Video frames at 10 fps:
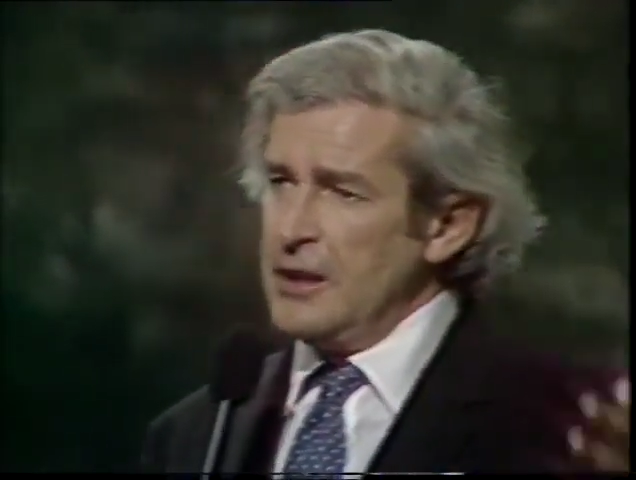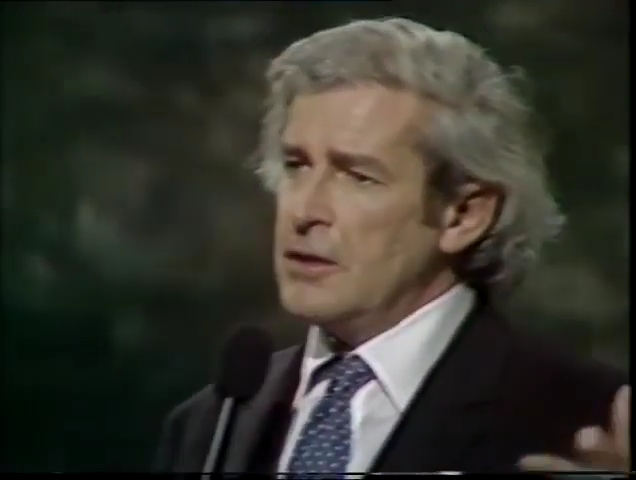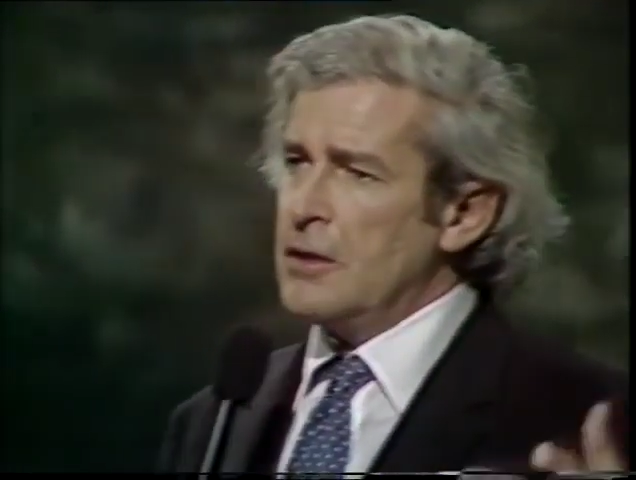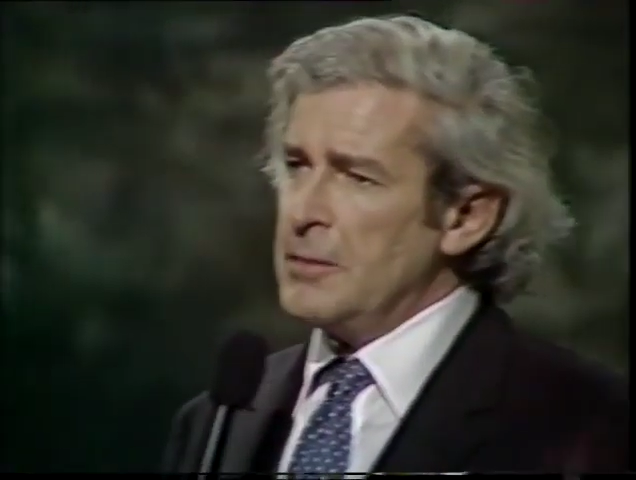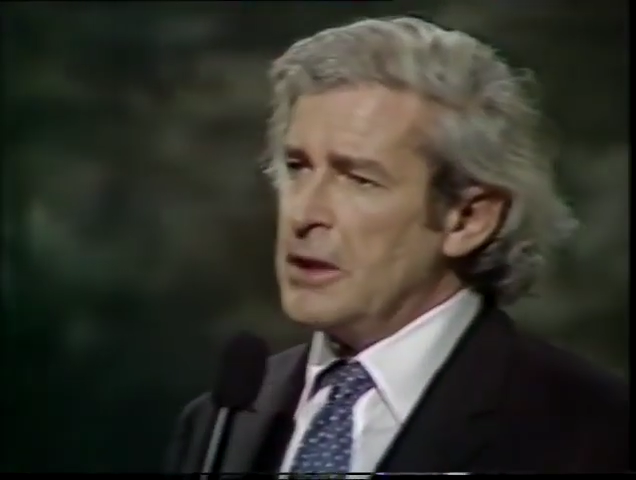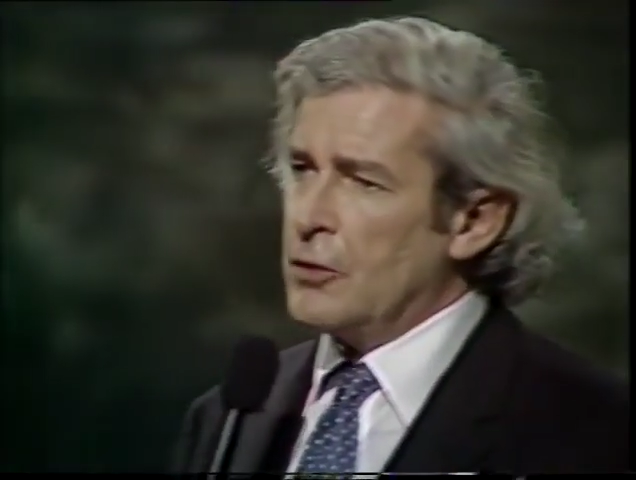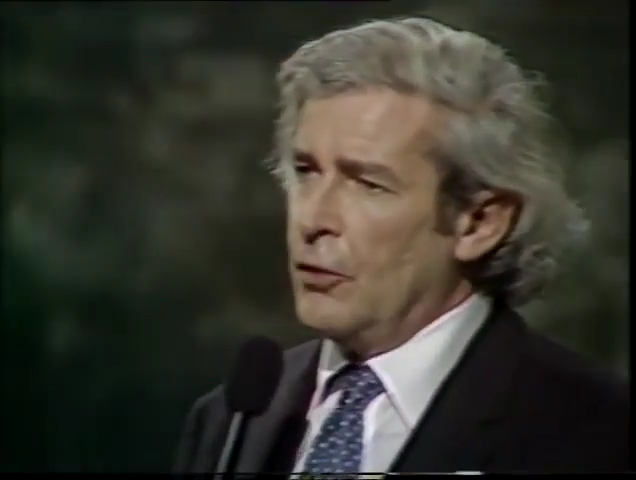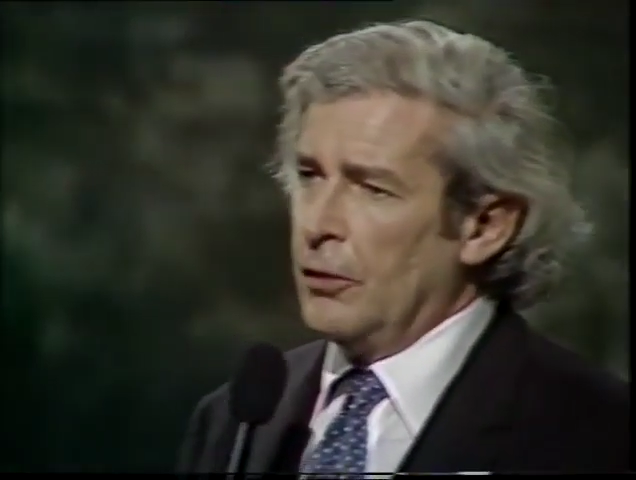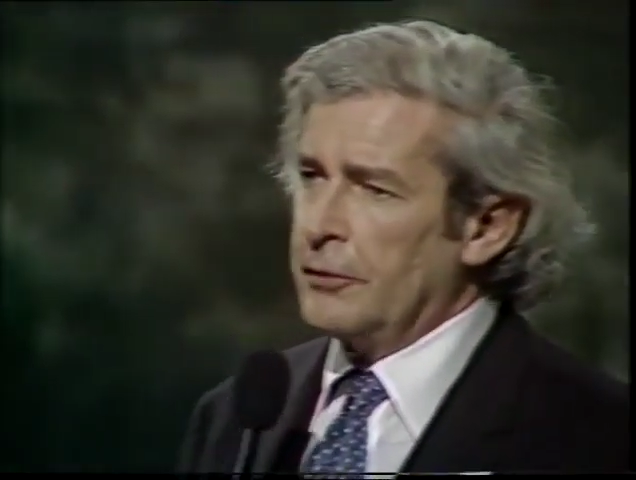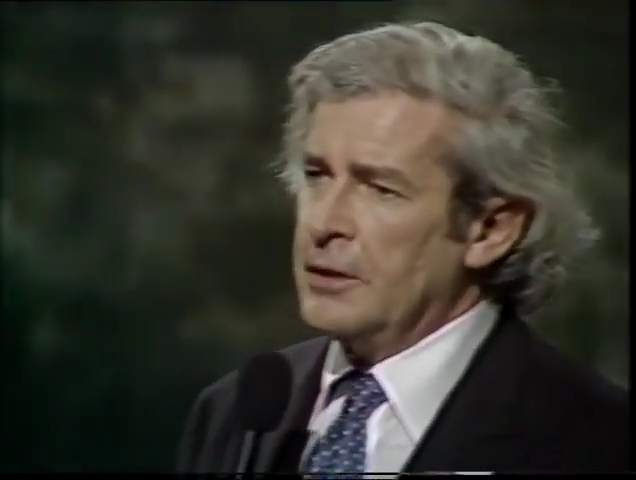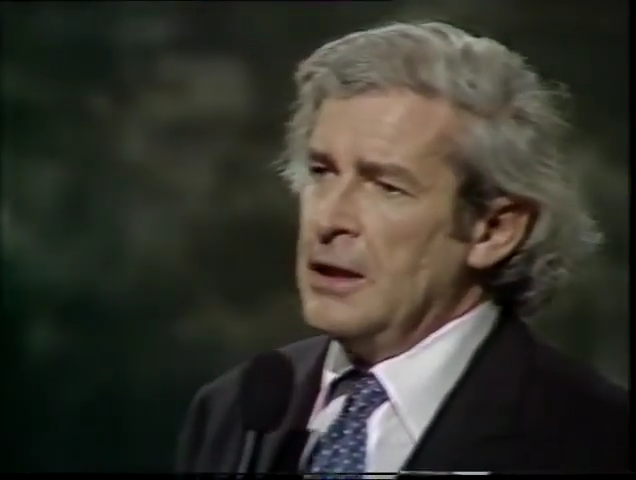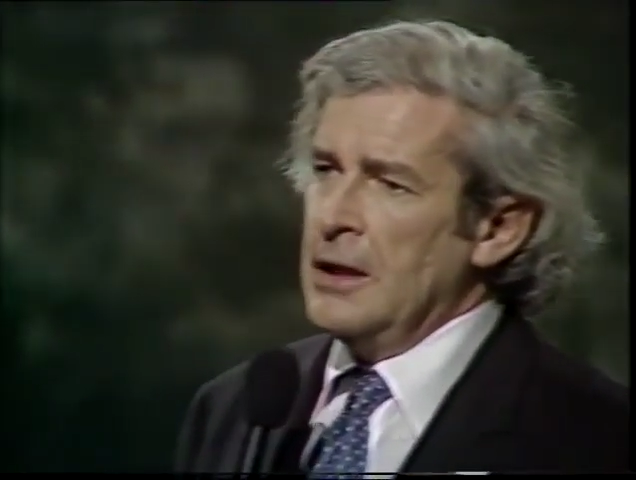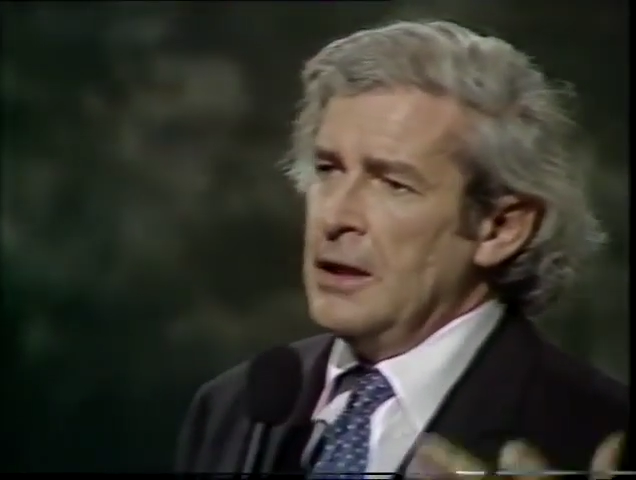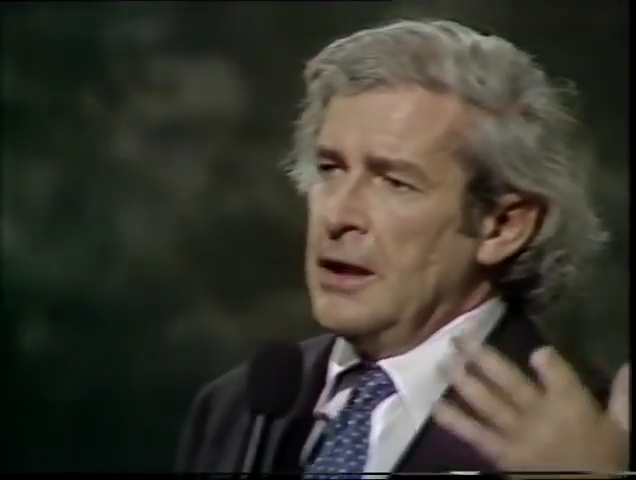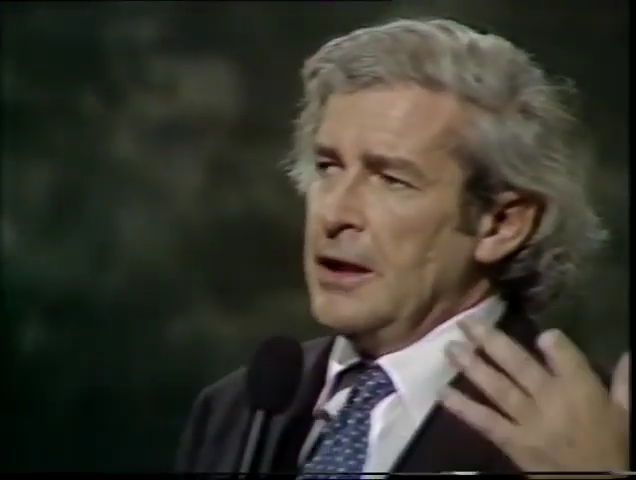incoming calls
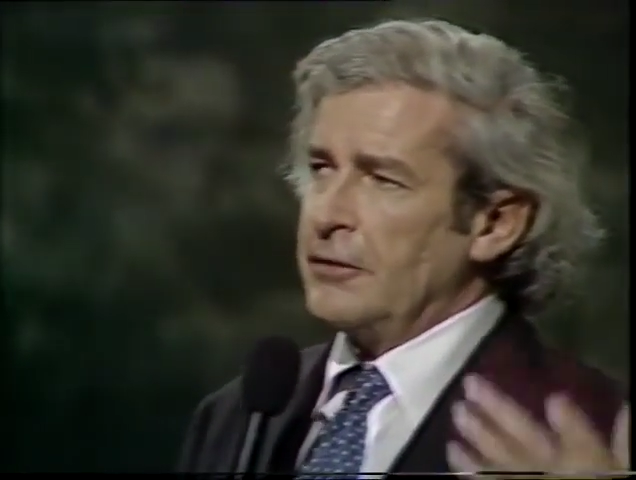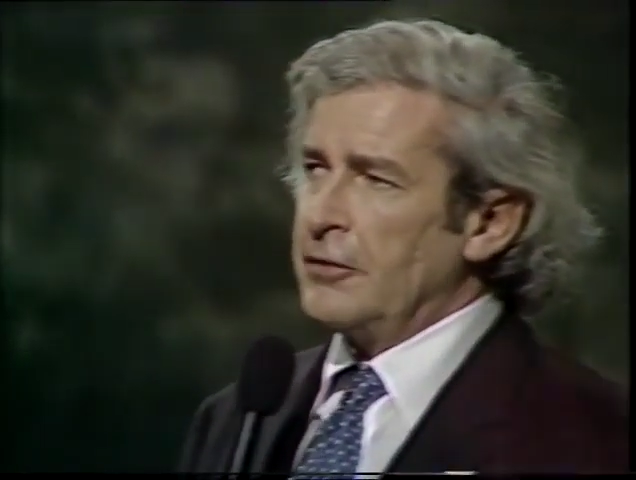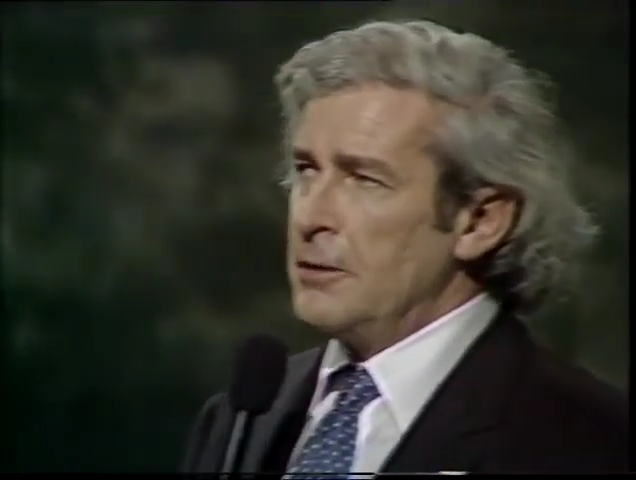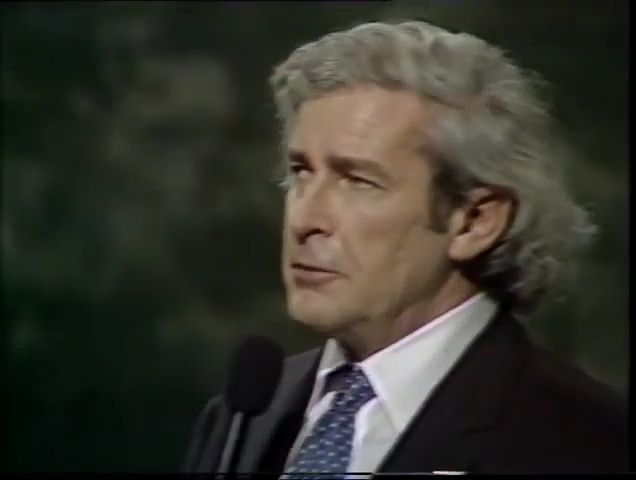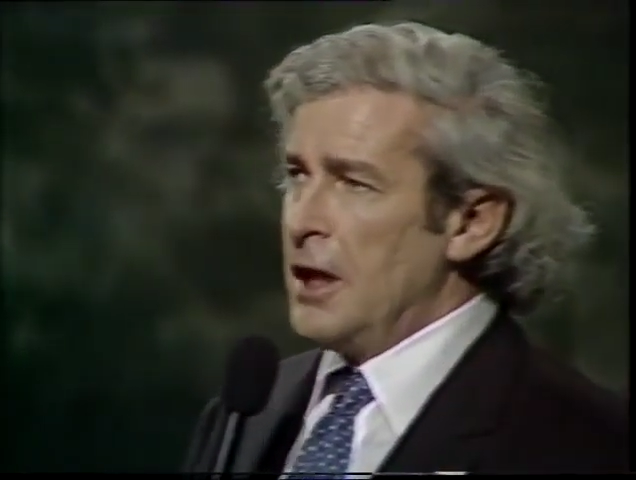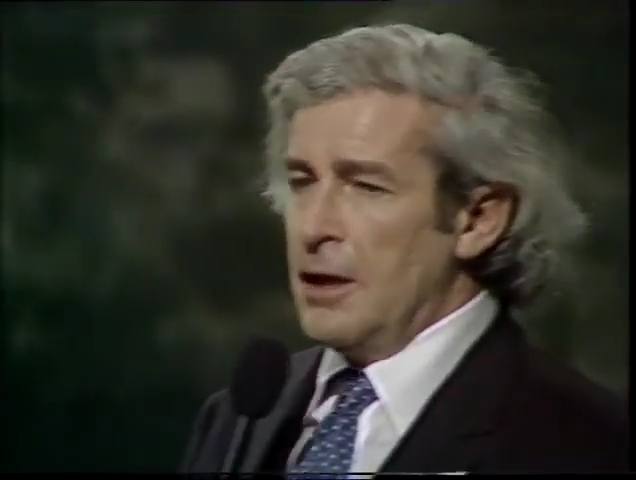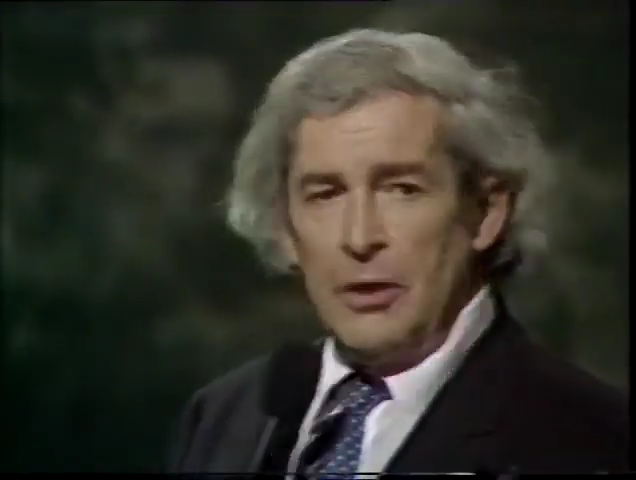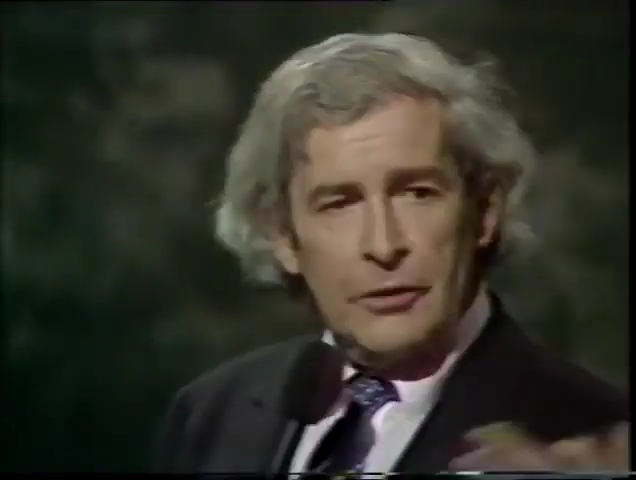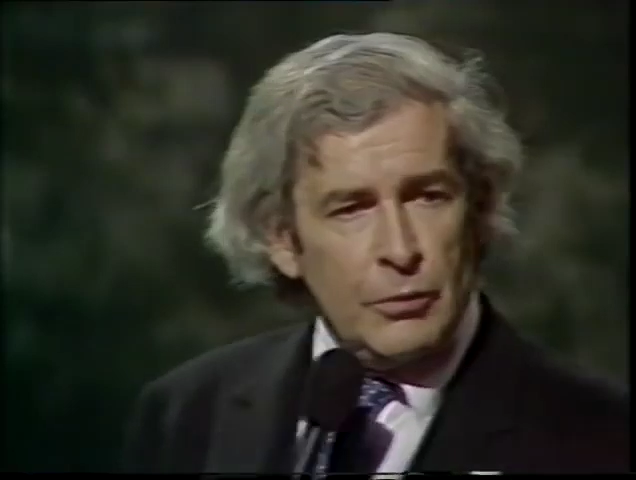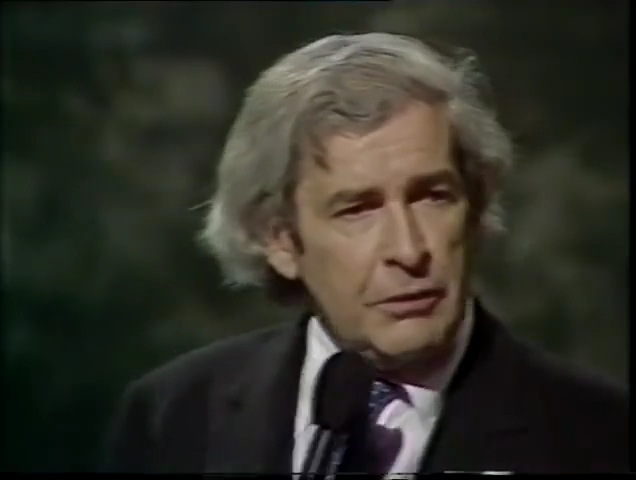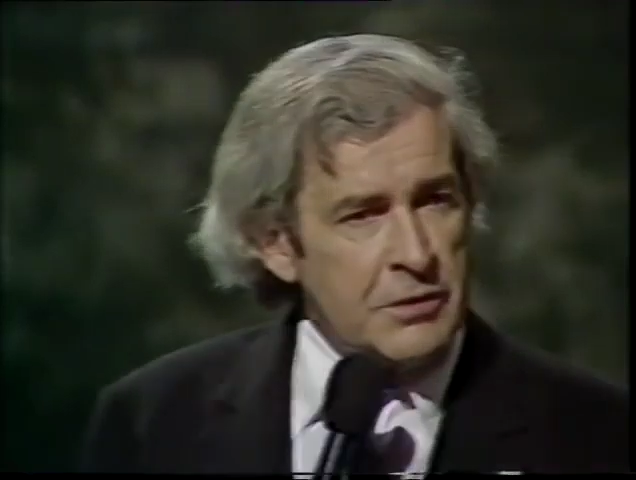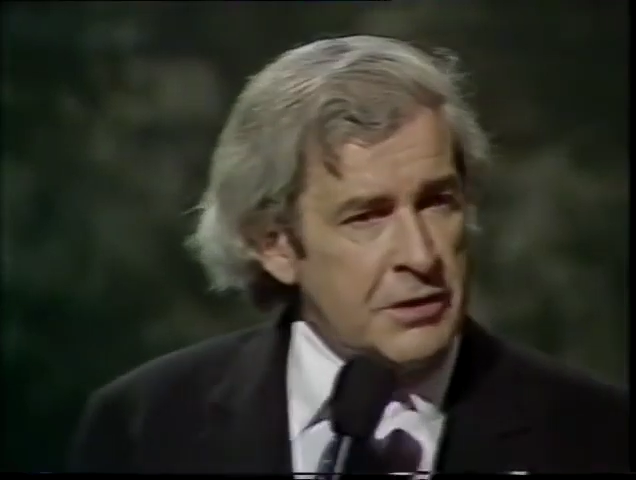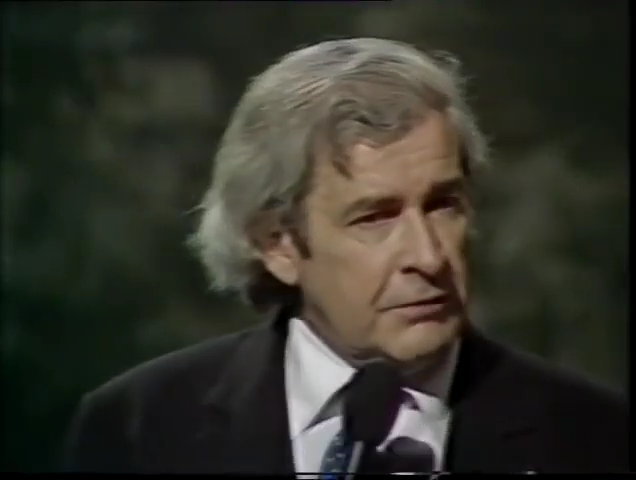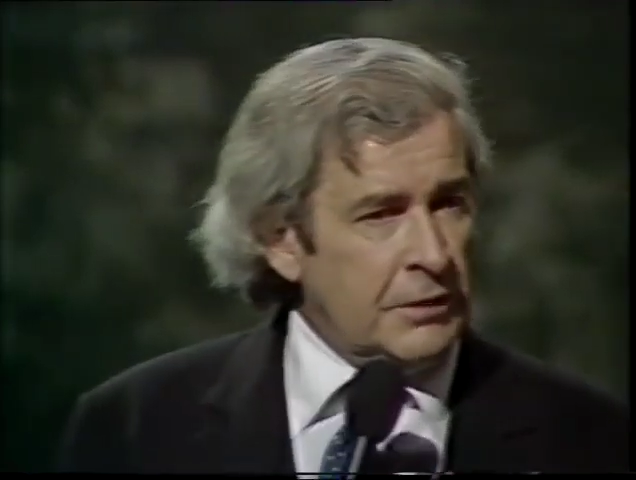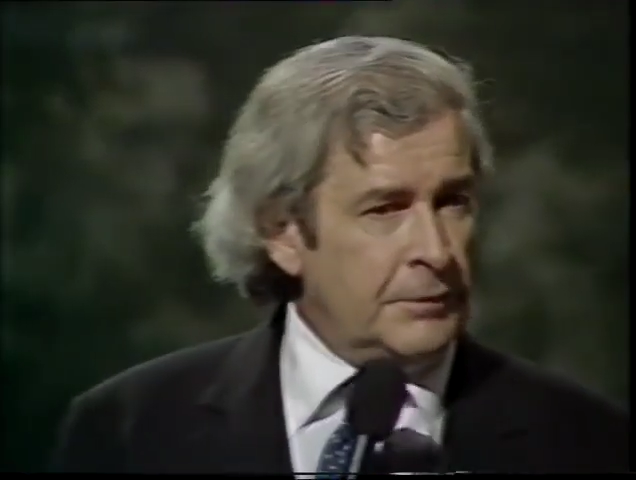at the same time on the one
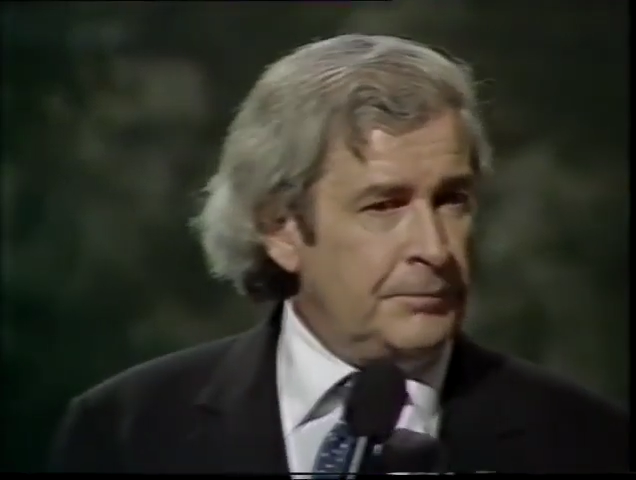receiver.